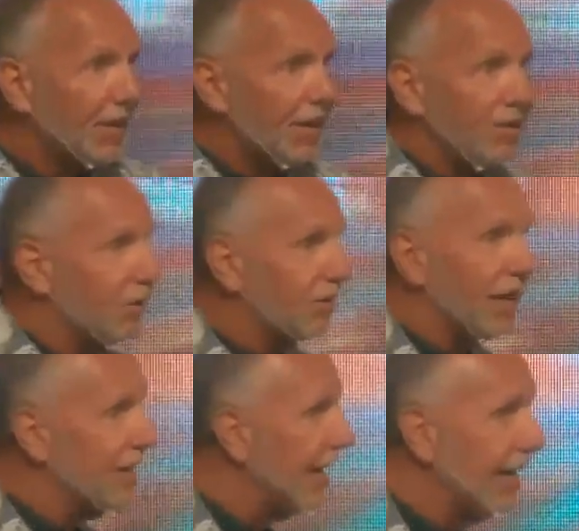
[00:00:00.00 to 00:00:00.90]
to see
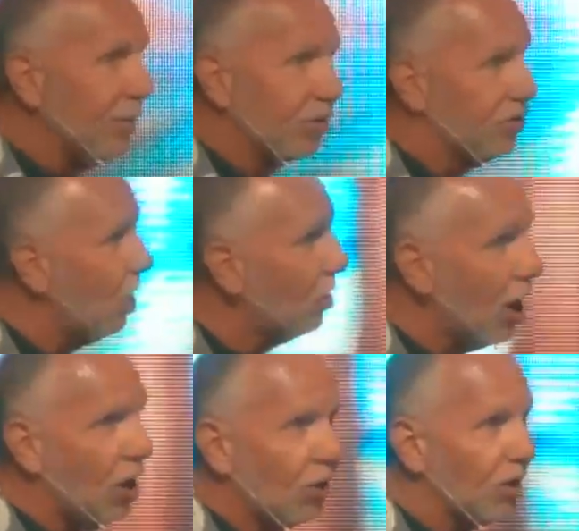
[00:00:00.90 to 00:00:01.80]
that he was no
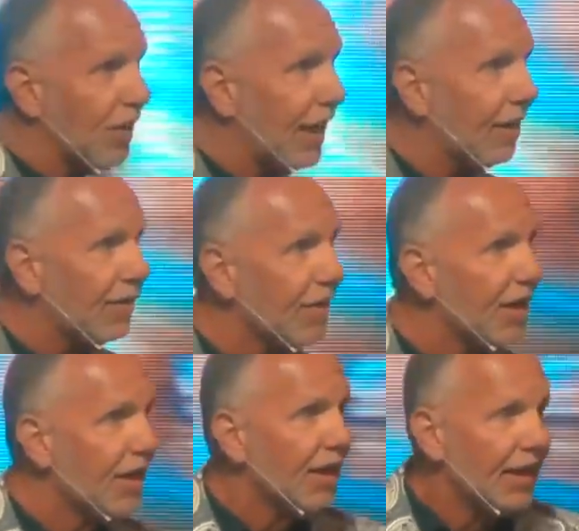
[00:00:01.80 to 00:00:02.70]
longer there.
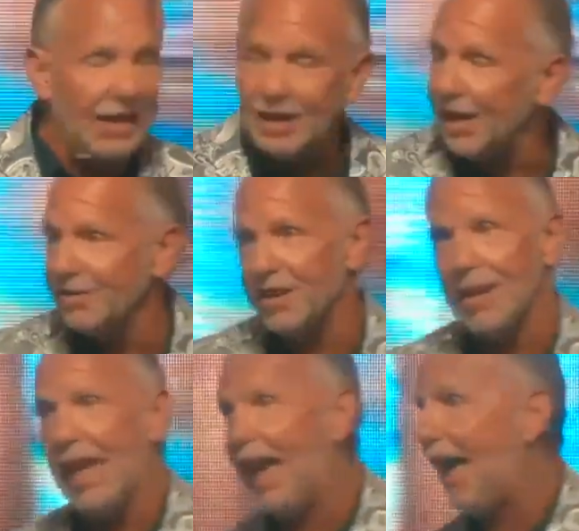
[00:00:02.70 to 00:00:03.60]
He, he's
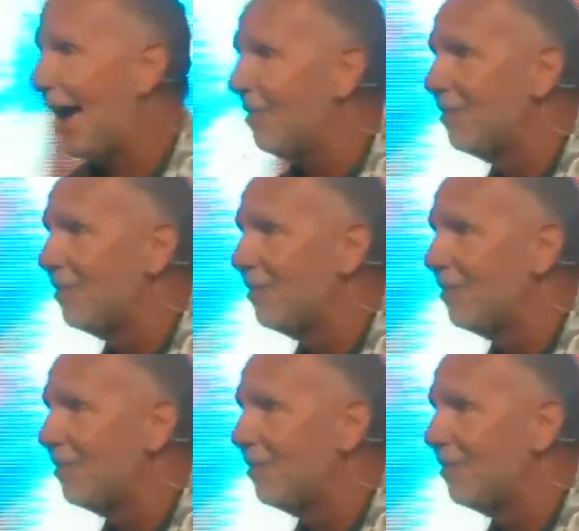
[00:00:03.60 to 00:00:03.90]
alive.